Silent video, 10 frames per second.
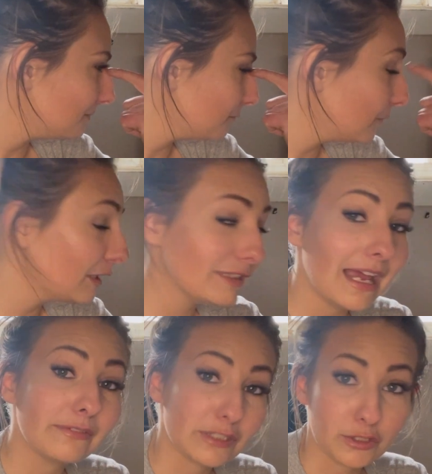we used to
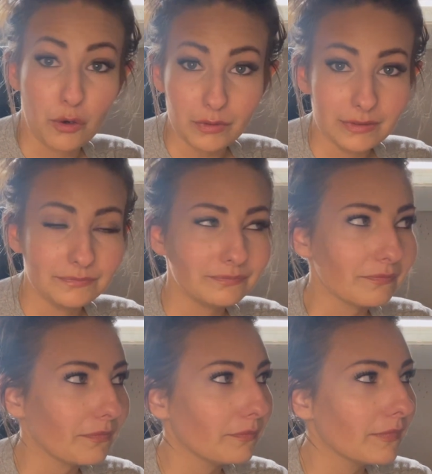have this joke.
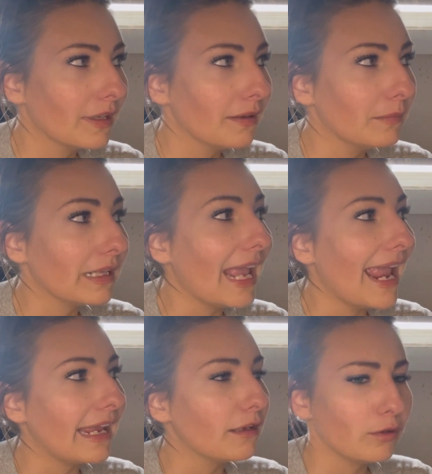Be like,
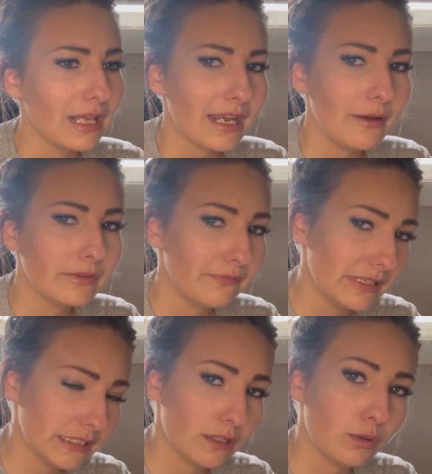hey, you know that guy with the
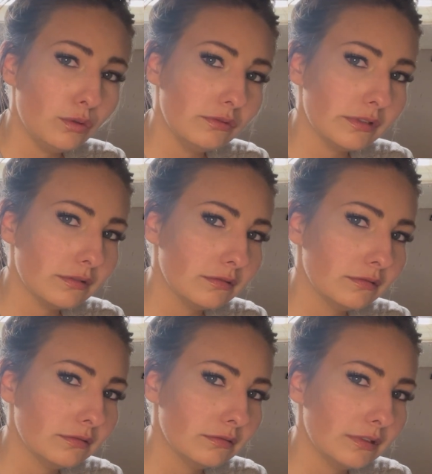face and the nose?
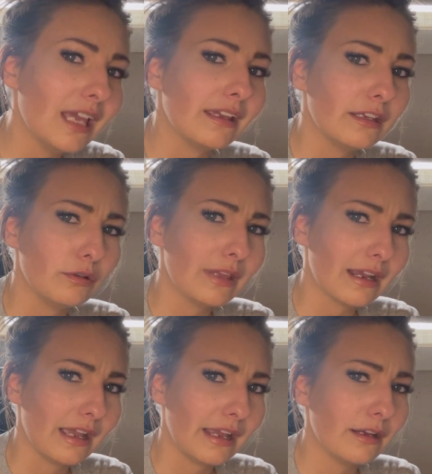Yeah, you know that
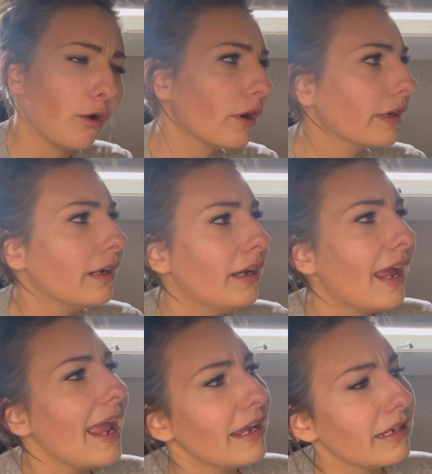guy. Or,
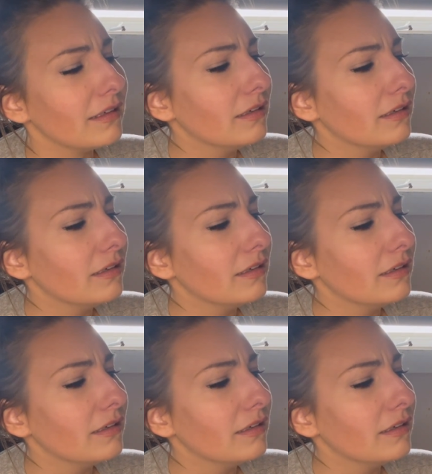hey,